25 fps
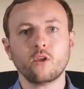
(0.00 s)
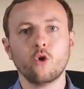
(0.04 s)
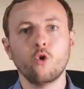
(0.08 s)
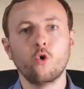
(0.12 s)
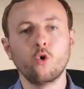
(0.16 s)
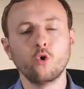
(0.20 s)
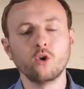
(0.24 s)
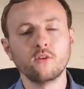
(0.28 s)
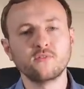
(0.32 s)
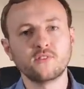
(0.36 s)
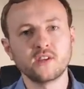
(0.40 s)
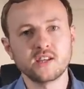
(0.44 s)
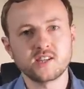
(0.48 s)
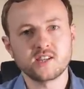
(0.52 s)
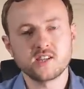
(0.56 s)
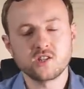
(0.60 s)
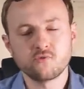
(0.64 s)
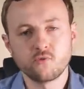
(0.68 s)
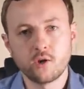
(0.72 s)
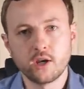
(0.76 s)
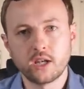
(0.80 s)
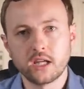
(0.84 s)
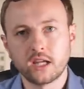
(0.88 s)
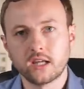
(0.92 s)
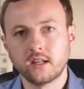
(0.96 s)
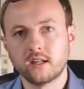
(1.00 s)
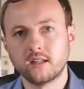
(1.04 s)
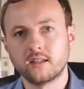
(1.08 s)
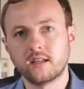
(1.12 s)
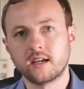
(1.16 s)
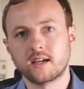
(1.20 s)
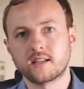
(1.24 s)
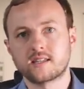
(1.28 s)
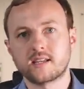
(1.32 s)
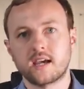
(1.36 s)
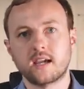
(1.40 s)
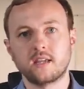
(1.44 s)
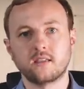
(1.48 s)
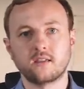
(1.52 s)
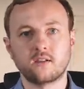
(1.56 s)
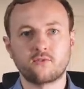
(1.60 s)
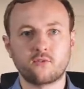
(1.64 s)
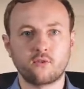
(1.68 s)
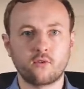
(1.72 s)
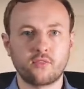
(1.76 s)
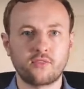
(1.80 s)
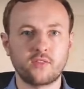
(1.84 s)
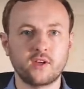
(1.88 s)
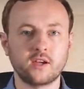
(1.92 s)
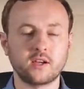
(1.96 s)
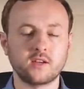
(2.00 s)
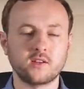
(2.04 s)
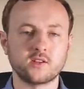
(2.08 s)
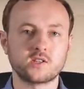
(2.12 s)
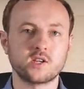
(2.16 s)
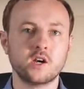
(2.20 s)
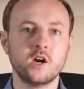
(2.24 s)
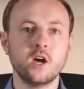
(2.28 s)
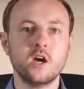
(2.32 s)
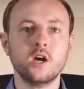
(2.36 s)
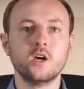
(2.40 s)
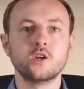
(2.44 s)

All of this is really going to dictate different things.